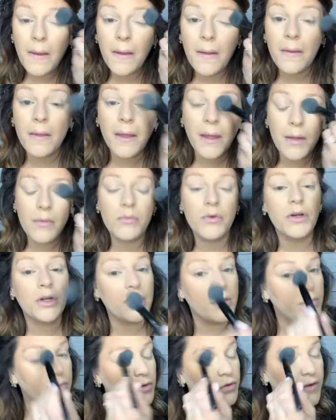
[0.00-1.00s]
And then we're
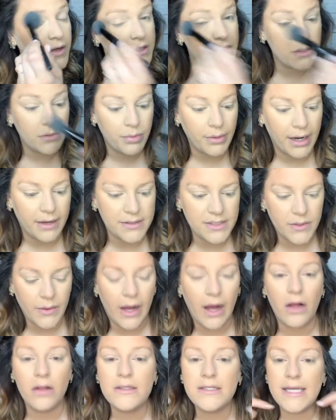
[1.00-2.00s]
gonna move on to brows. So
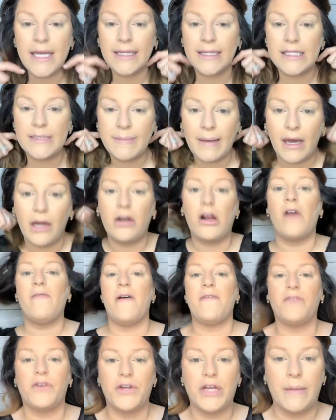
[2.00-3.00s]
I'll take this powder off
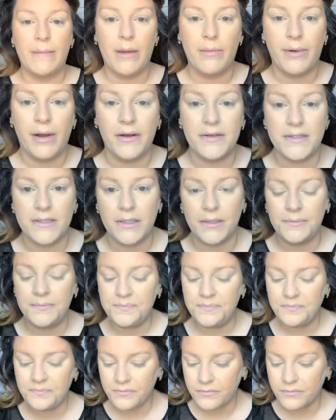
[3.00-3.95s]
after I get my brows done.